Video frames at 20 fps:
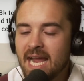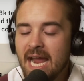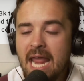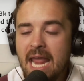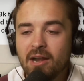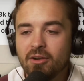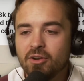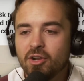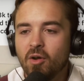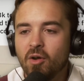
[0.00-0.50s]
I
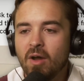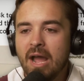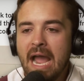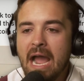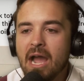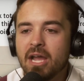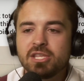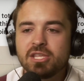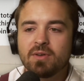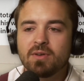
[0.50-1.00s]
don't know
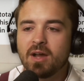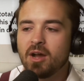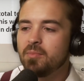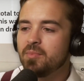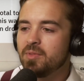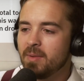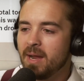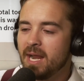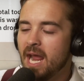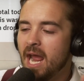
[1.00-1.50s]
how you help
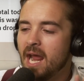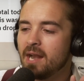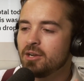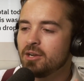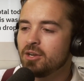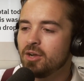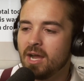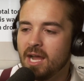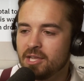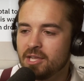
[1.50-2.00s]
them. I don't
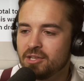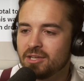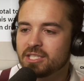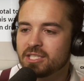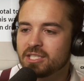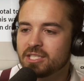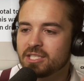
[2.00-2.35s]
know how you...